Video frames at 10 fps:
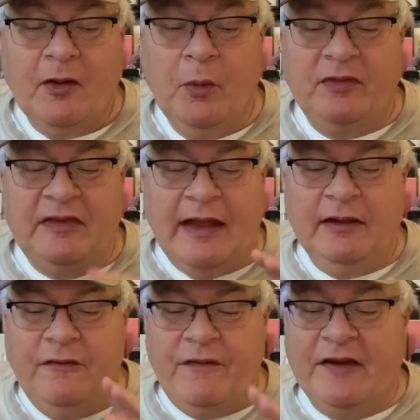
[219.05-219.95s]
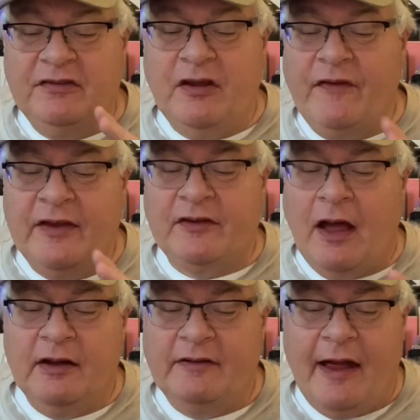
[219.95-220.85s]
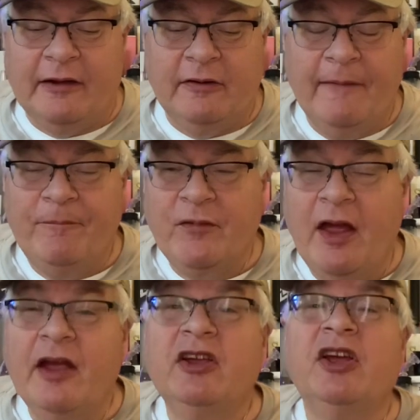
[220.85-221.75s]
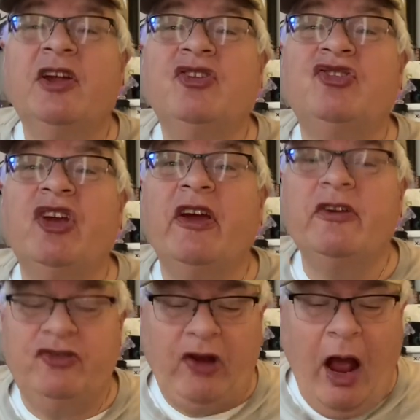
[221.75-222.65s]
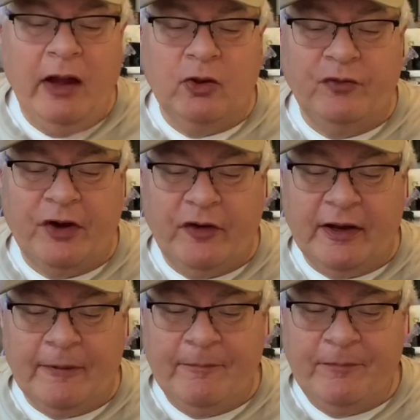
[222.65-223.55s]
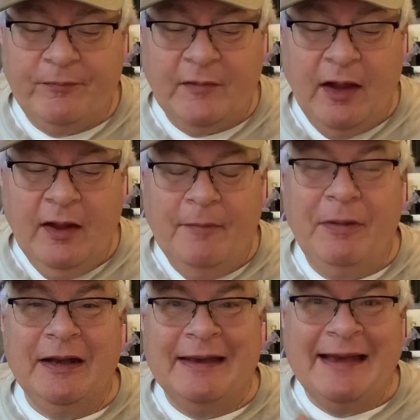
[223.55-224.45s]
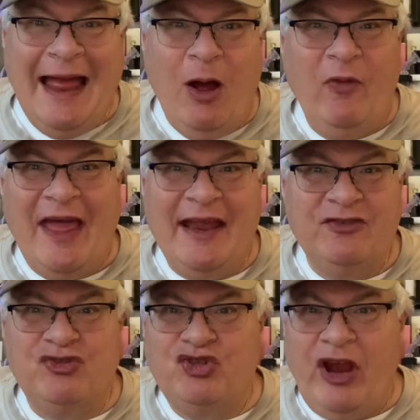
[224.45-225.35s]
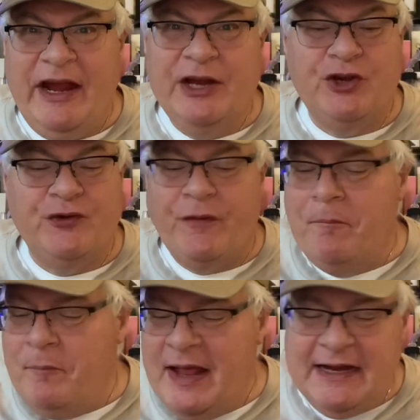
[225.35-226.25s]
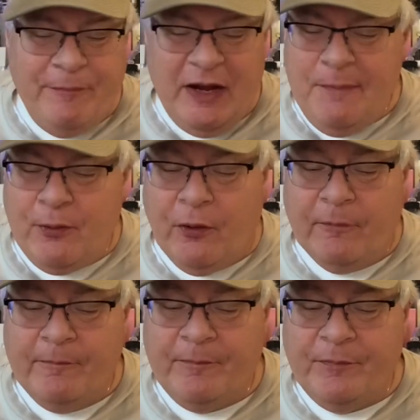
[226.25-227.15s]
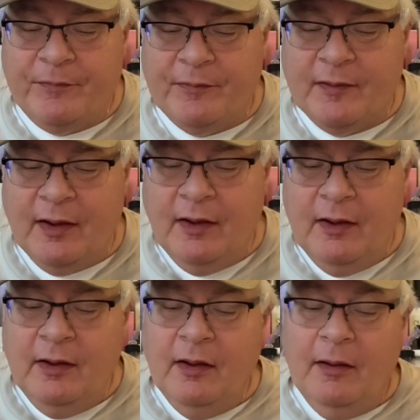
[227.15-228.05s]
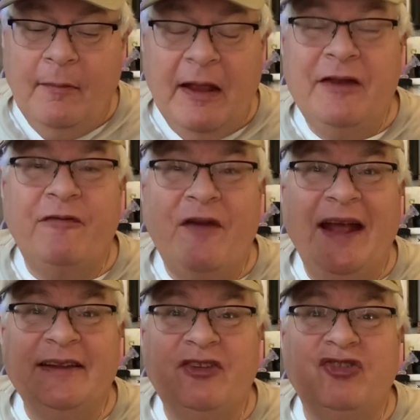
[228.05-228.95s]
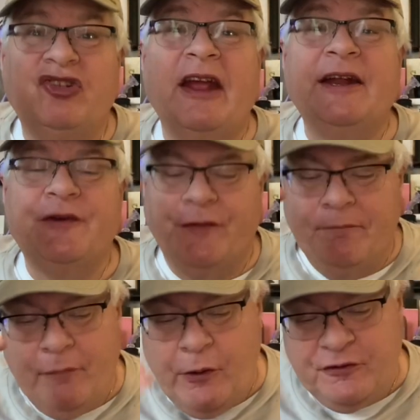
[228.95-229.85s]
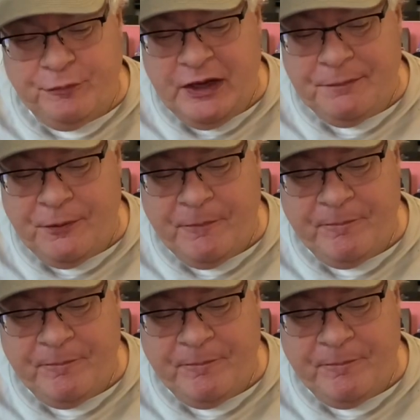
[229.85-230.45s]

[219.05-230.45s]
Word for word: with daily face-to-face -face contact, shared child rearing. But now that has changed for many people. In fact, it's changed for most people.